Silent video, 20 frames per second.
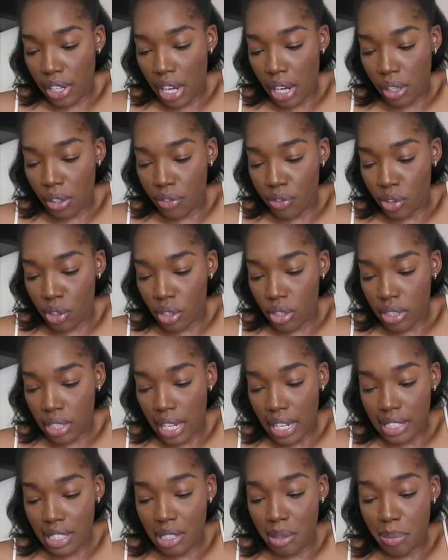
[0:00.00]
Niagara Falls
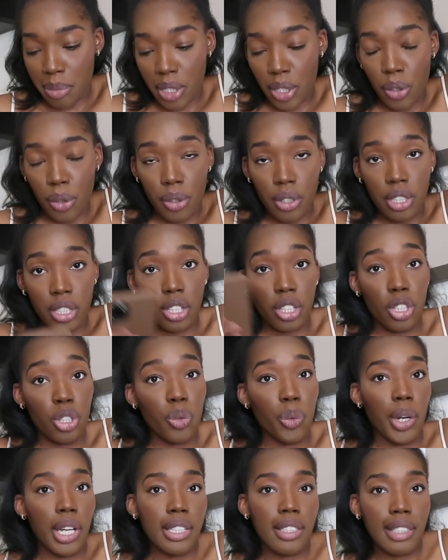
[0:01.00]
has to be on the
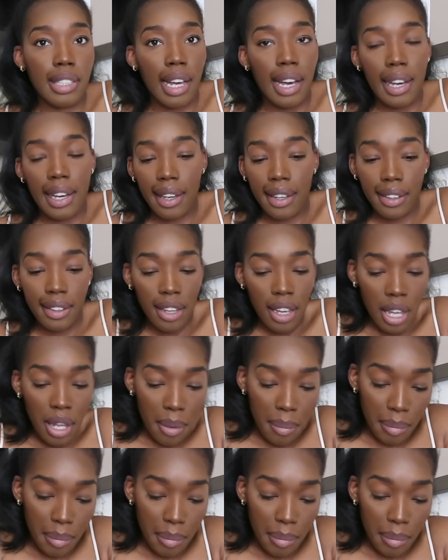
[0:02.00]
US side